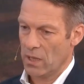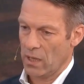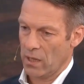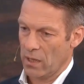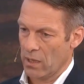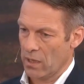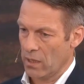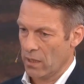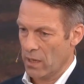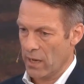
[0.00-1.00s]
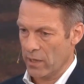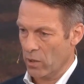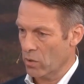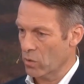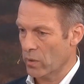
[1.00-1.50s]

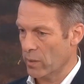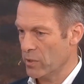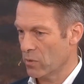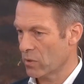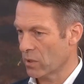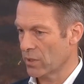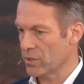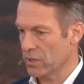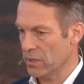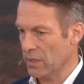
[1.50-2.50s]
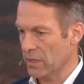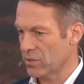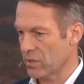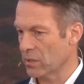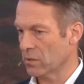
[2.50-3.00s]
IO, immuno-oncology, is
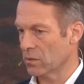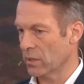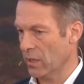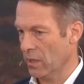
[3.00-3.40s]
still